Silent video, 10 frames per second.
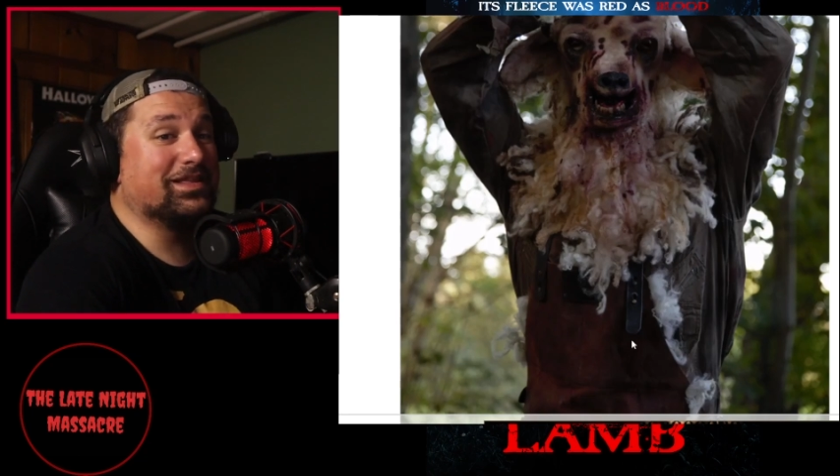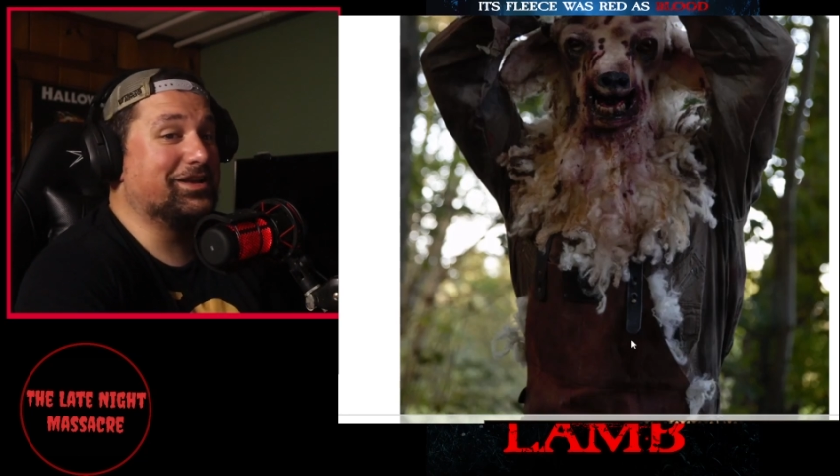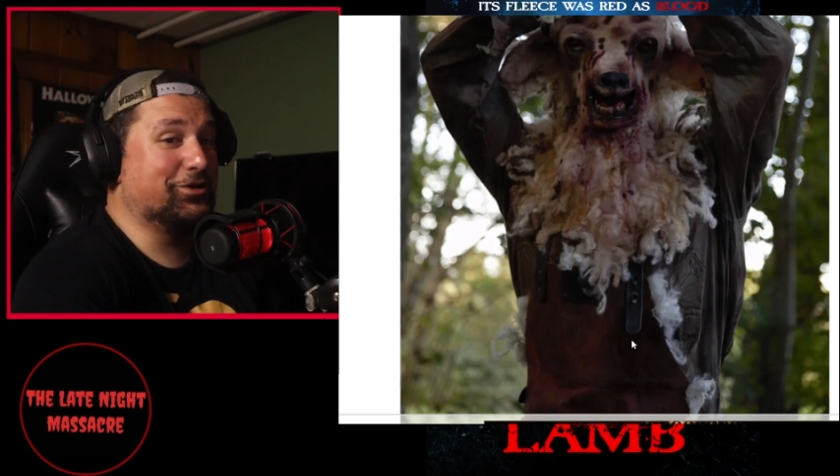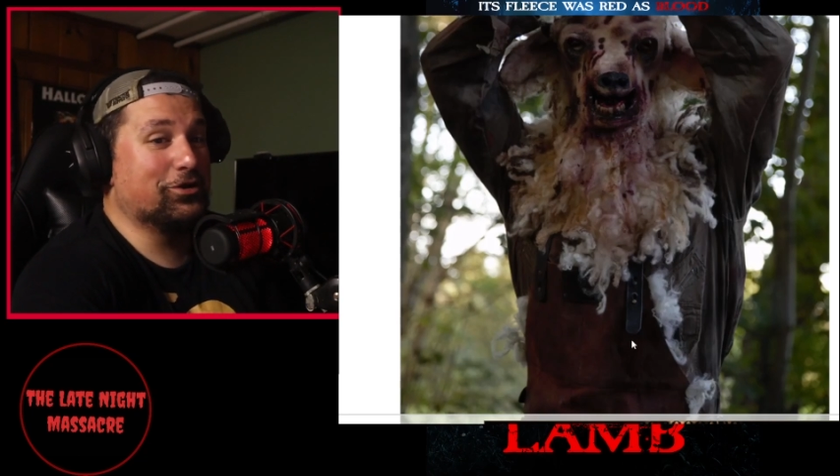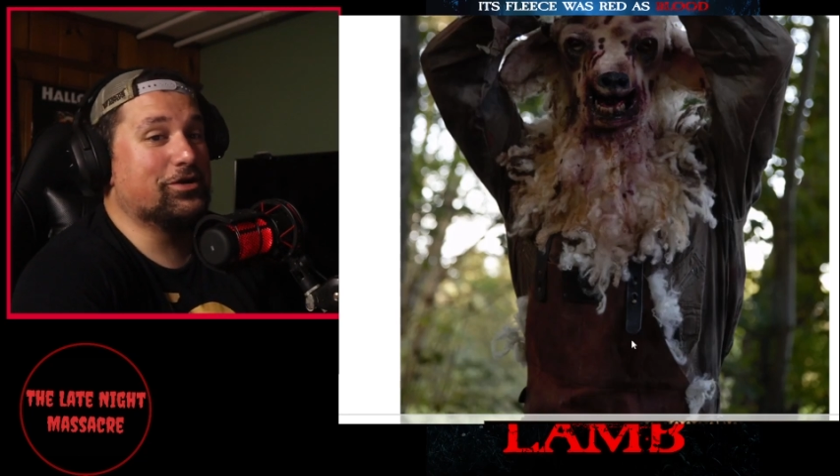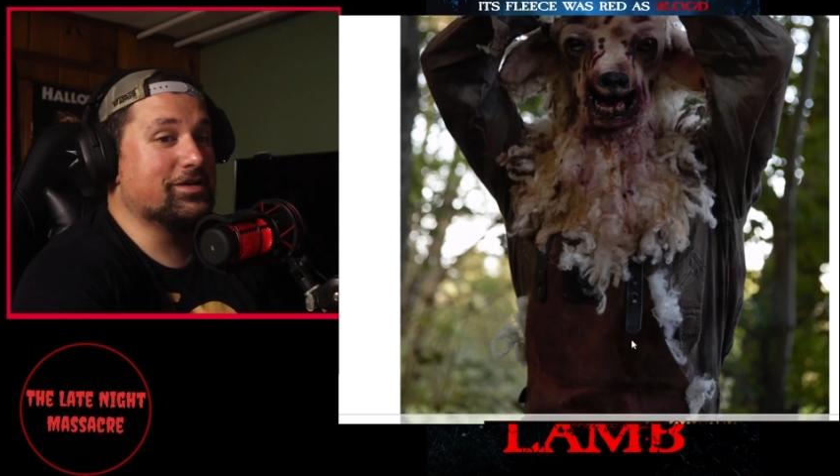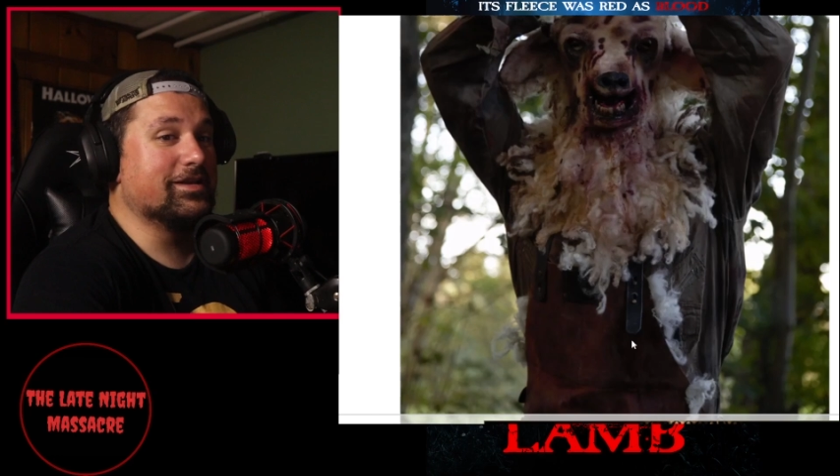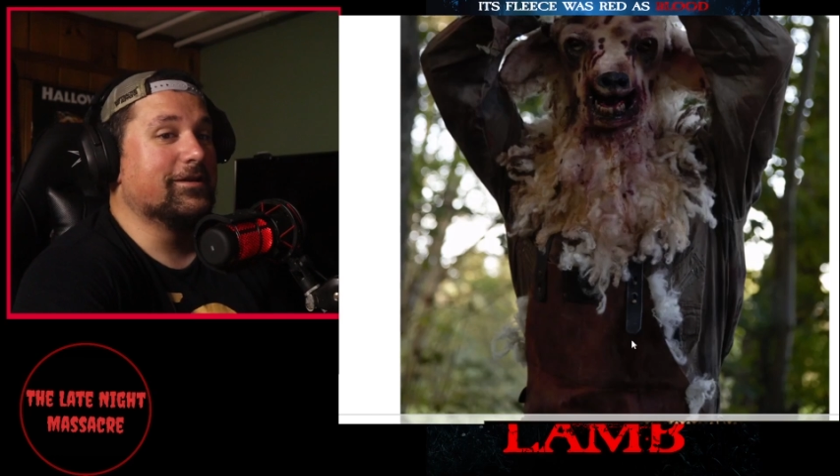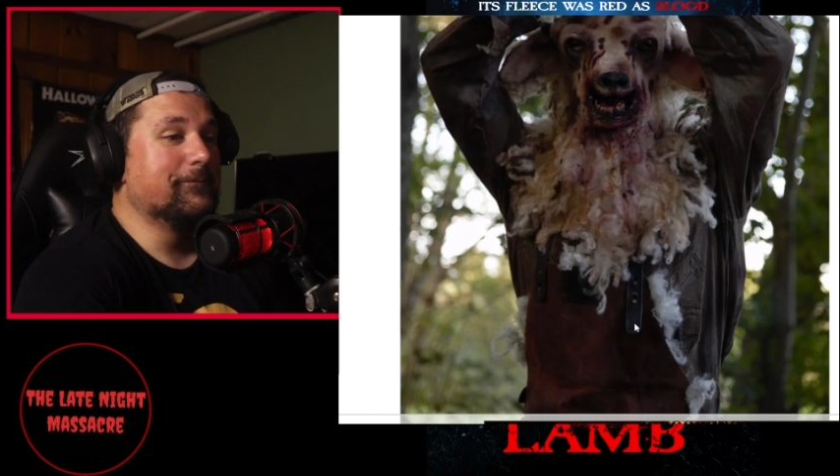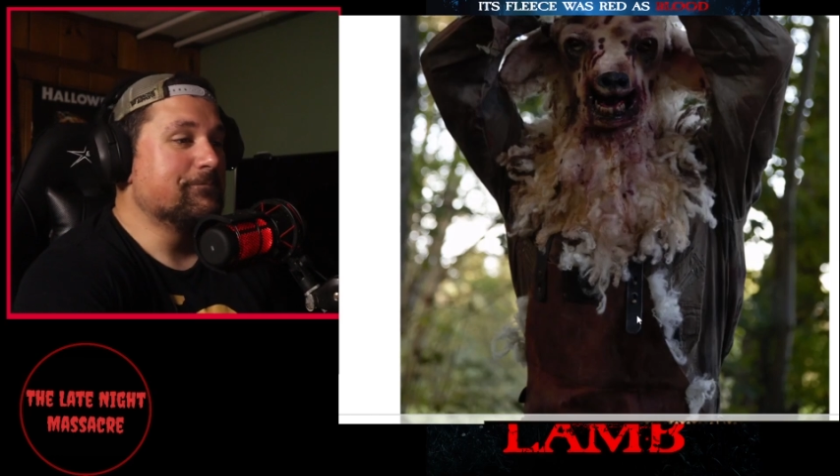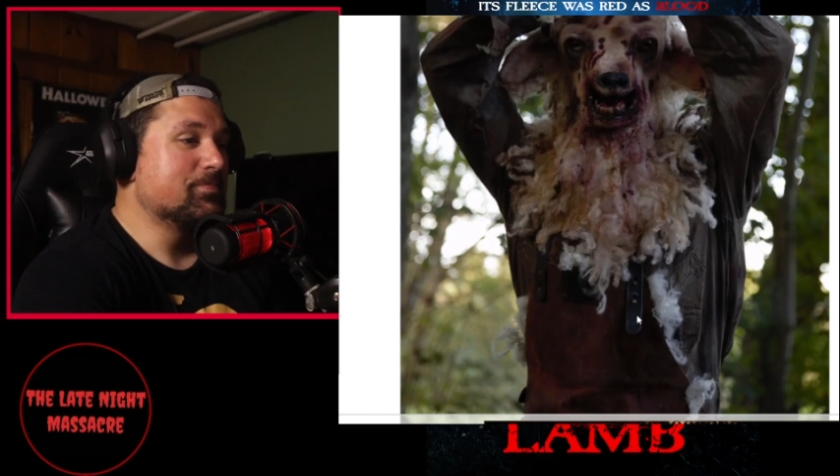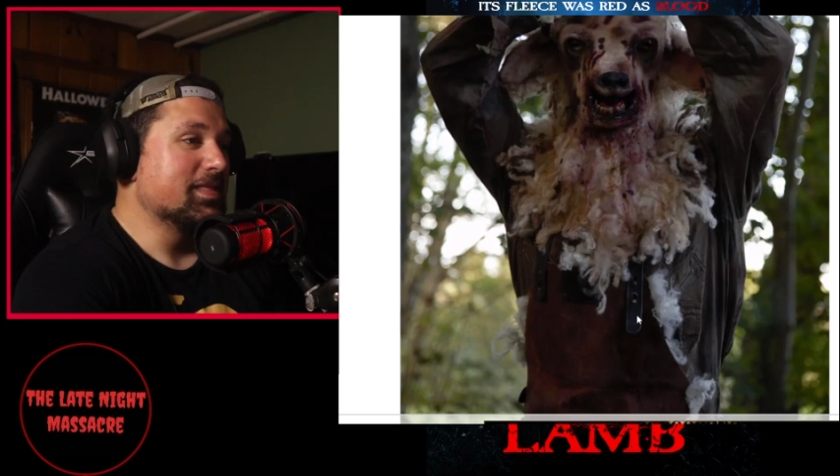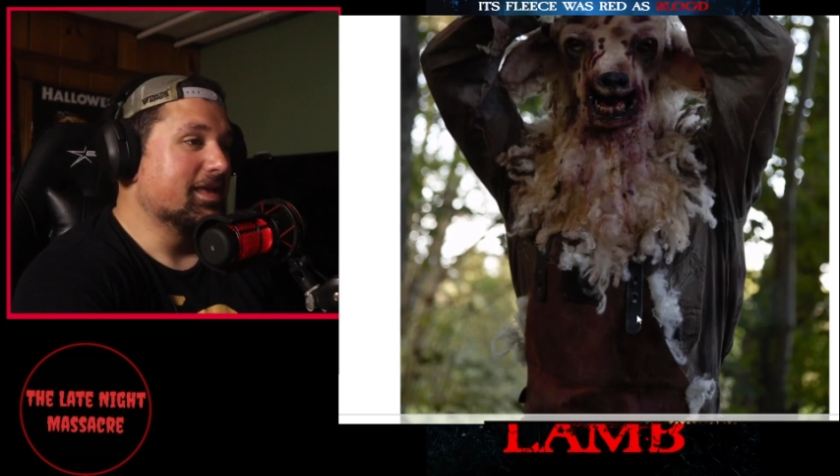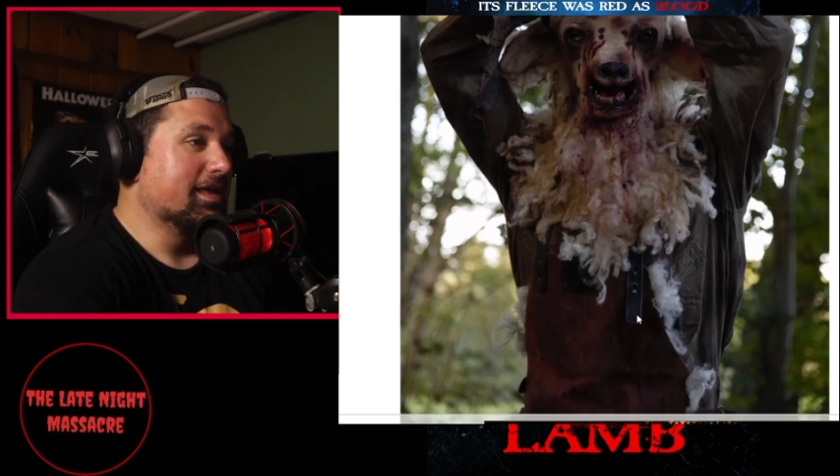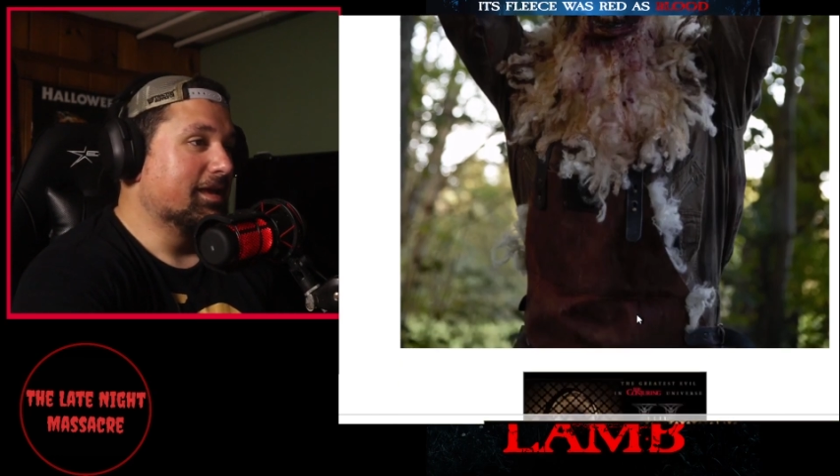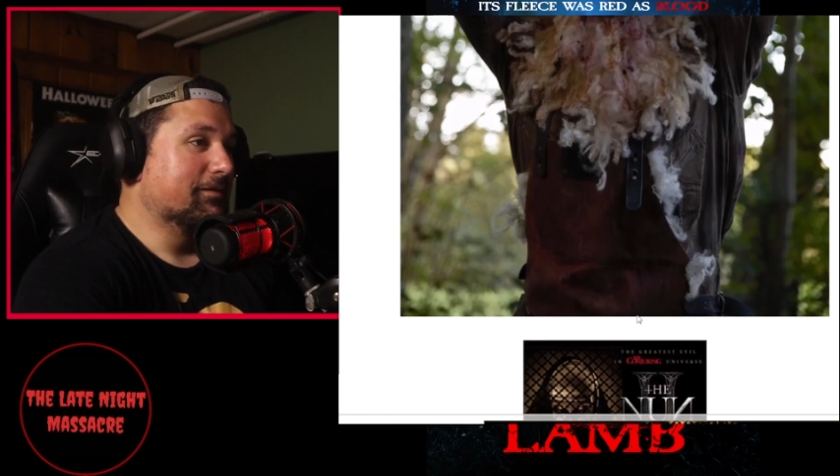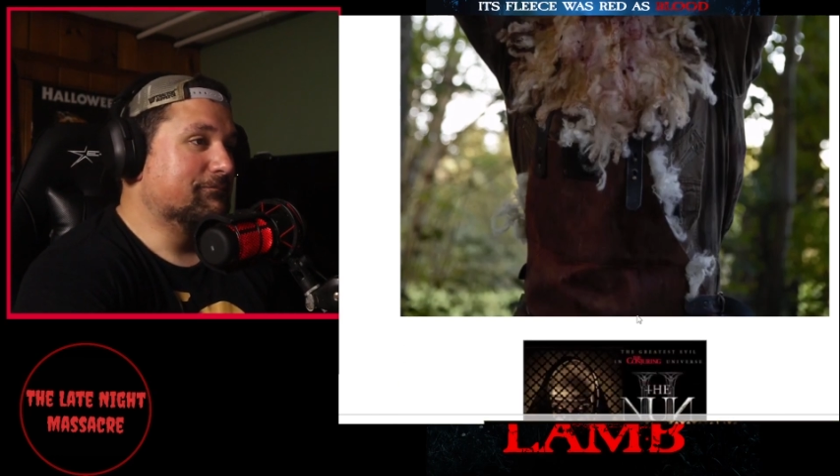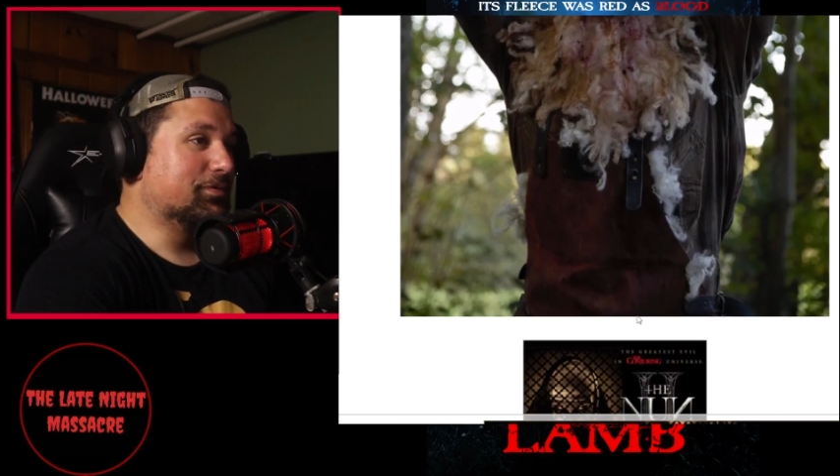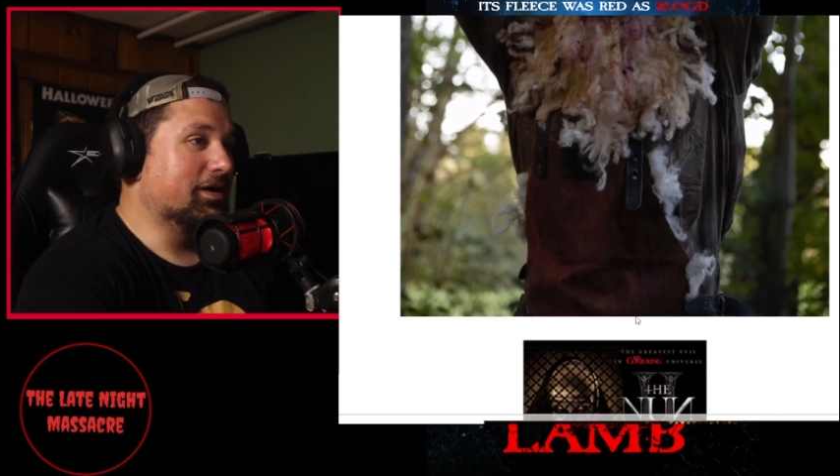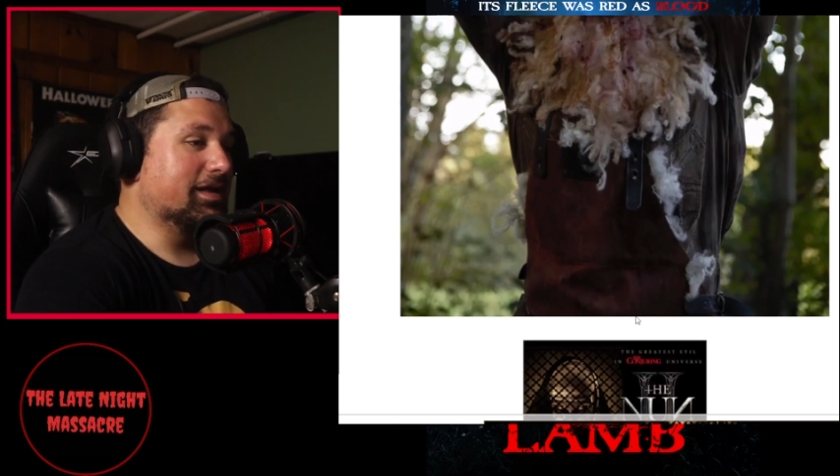good,
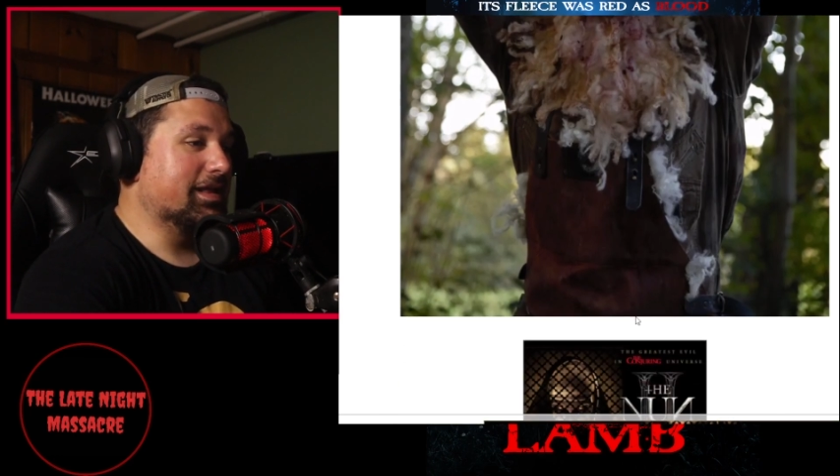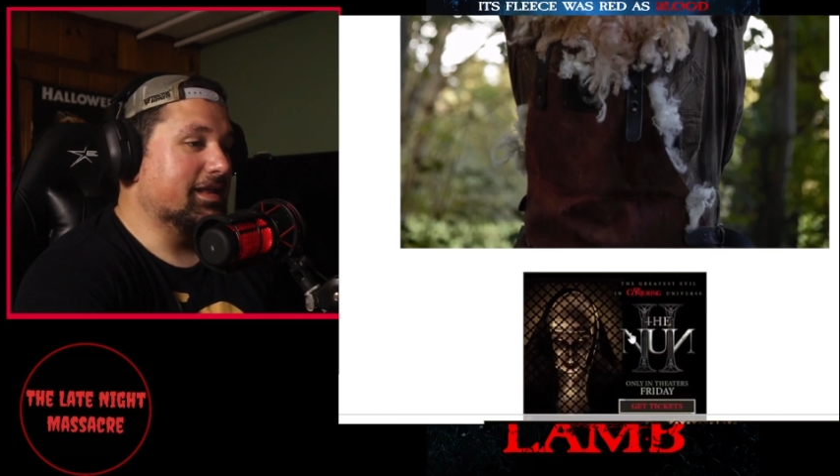but